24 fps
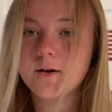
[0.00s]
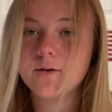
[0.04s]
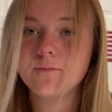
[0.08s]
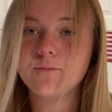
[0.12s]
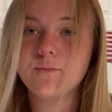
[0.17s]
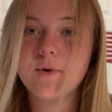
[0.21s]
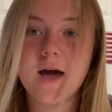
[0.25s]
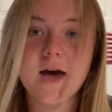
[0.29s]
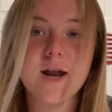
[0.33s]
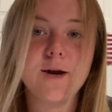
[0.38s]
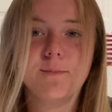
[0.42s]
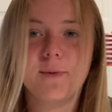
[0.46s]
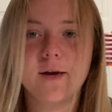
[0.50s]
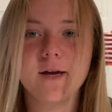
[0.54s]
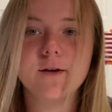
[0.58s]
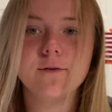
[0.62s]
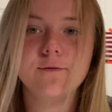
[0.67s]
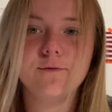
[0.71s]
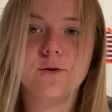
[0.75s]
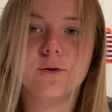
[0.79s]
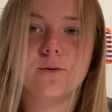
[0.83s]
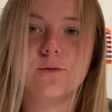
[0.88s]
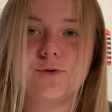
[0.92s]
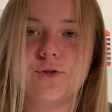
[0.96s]
we had to make a
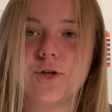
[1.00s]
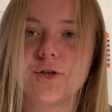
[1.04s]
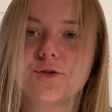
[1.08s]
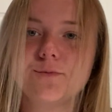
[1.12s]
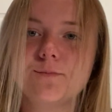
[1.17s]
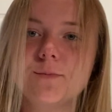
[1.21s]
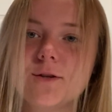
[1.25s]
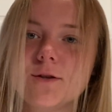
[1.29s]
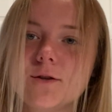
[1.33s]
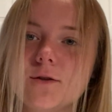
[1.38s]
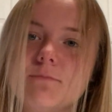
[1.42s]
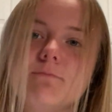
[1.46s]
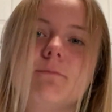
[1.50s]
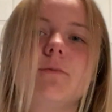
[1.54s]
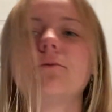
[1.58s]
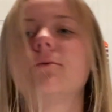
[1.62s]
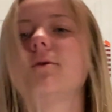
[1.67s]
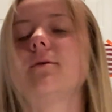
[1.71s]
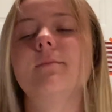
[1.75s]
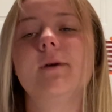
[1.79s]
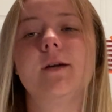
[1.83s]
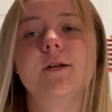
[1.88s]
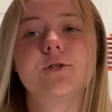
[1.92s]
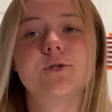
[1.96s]
few adjustments, but we
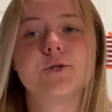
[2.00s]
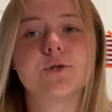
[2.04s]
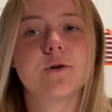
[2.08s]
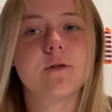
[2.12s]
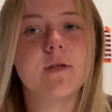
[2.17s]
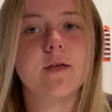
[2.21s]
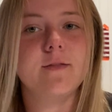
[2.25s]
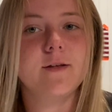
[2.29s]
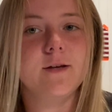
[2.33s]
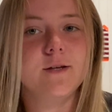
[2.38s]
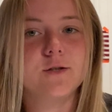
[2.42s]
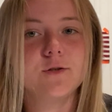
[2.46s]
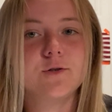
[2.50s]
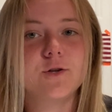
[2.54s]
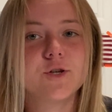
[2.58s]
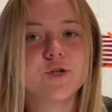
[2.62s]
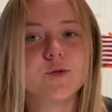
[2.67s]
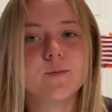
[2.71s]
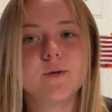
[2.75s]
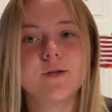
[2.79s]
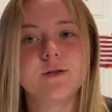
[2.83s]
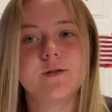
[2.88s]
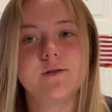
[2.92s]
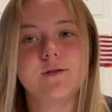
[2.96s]
made sure that these
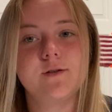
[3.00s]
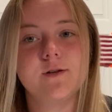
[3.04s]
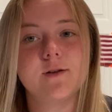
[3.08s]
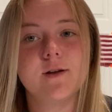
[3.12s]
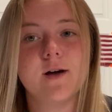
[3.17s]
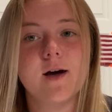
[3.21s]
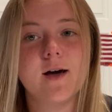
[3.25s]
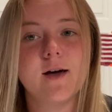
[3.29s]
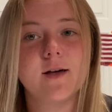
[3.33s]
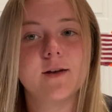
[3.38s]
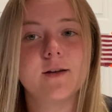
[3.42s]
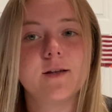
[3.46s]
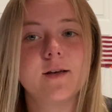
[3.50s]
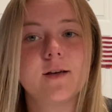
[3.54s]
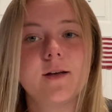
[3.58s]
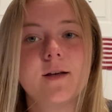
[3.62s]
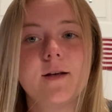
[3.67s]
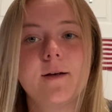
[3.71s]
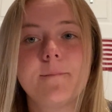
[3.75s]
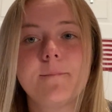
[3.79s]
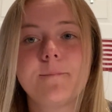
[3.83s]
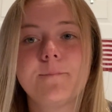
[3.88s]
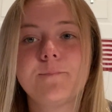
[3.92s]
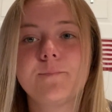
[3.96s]
adjustments did not
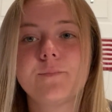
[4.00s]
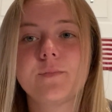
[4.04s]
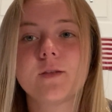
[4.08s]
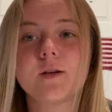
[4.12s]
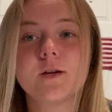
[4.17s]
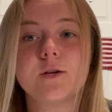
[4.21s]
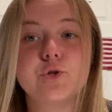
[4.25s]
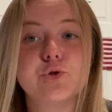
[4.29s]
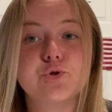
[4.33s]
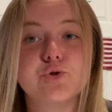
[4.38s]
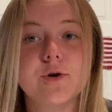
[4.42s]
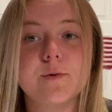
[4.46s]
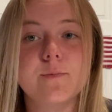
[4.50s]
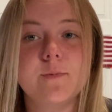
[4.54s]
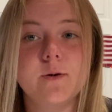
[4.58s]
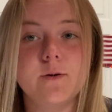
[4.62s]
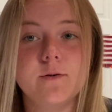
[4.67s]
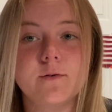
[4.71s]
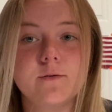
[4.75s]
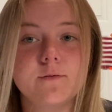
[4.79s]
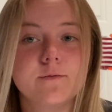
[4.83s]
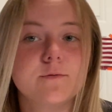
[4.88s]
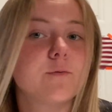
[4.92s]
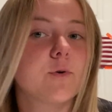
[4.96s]

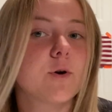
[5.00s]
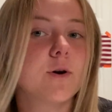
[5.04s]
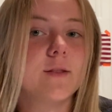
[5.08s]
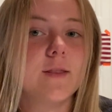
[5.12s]
contribute for a